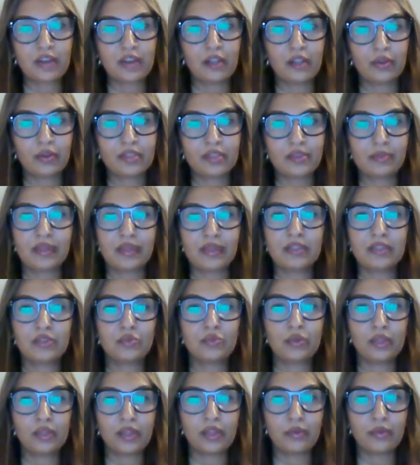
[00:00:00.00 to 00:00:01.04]
colorism is
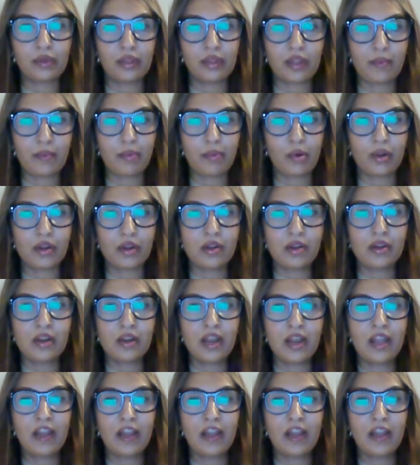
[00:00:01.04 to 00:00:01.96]
really, really important.